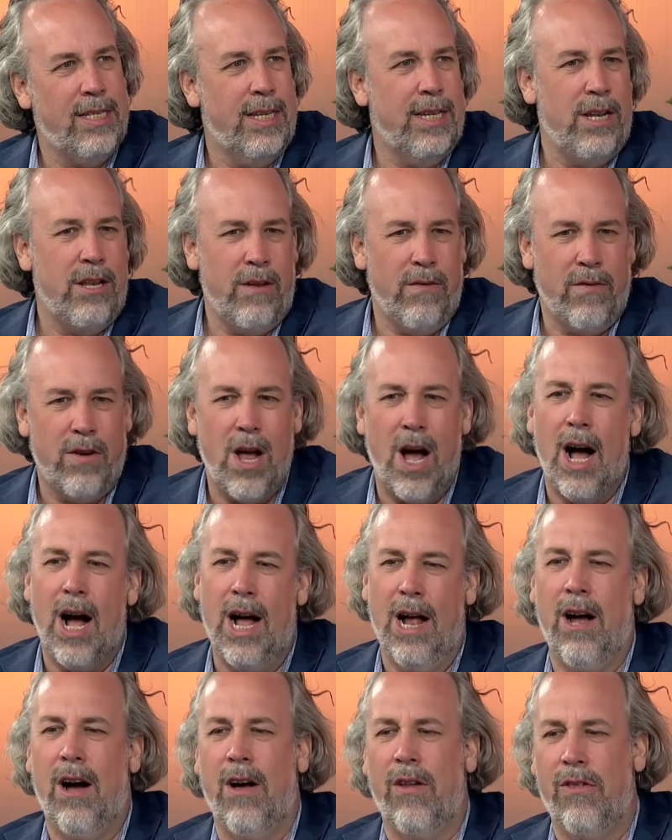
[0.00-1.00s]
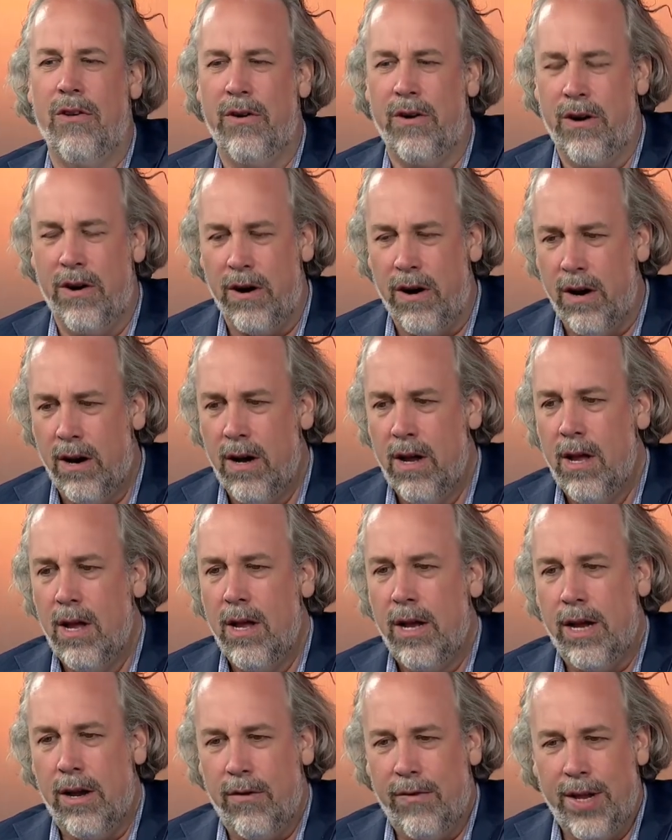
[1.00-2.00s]
And then you've got other
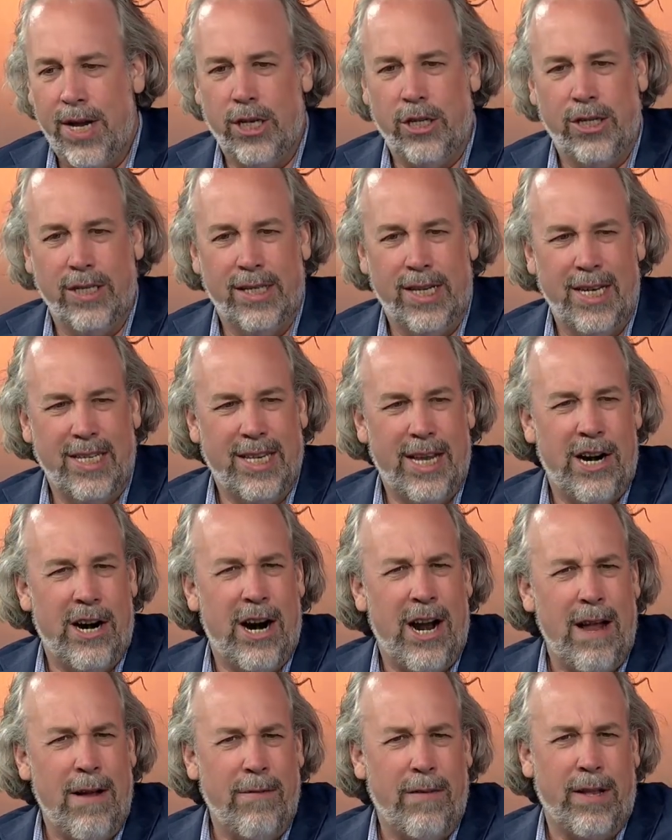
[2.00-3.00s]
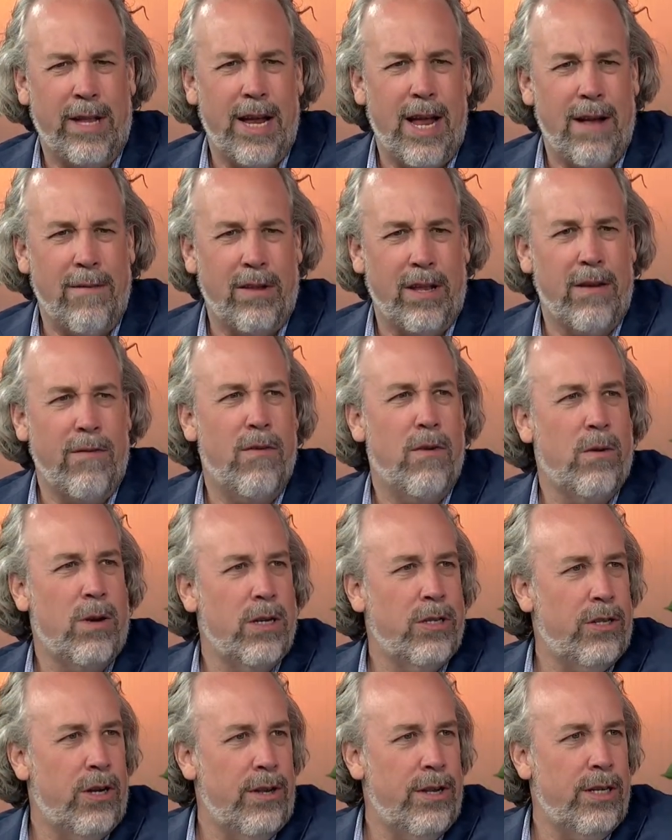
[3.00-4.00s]
you know nation states that are heavily heavily
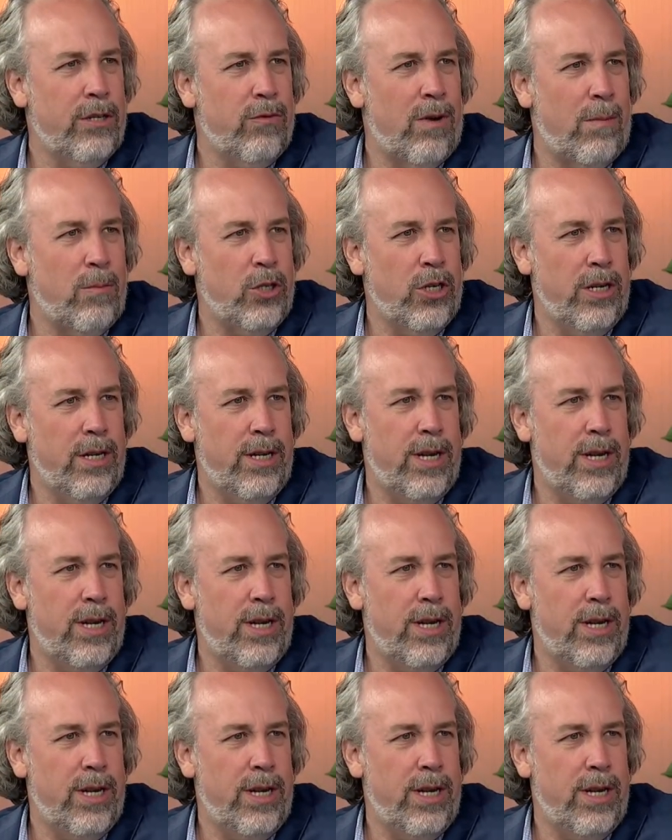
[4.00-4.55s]
focused on disruption.